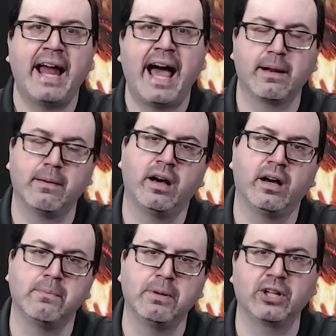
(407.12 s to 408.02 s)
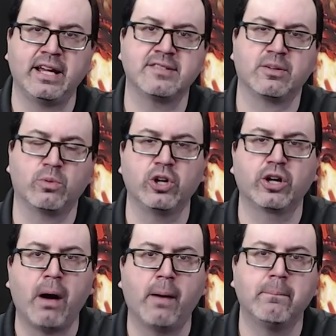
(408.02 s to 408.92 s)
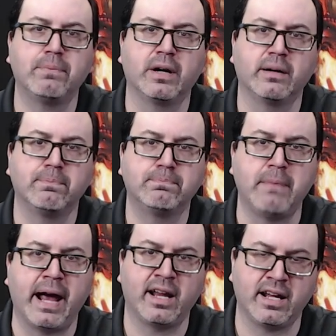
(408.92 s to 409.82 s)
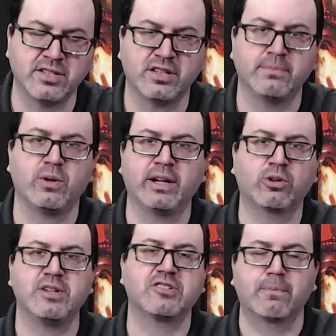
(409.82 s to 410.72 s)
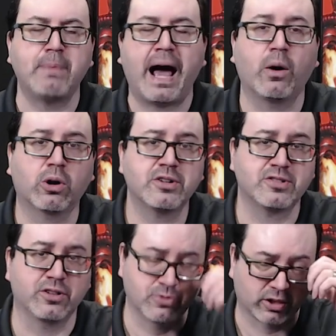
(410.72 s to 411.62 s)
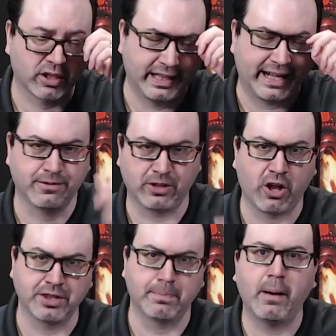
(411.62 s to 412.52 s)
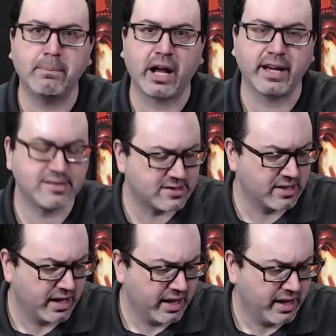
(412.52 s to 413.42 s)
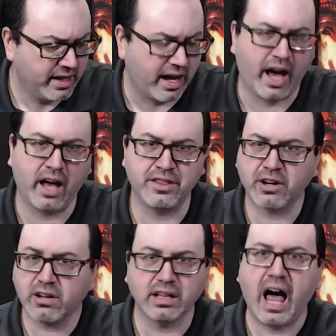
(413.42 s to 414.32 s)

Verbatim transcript: that had uh, abilities that where you could pump uh, mana into them to increase their power. So those were collectively called the Pump Knights. Uh, there are a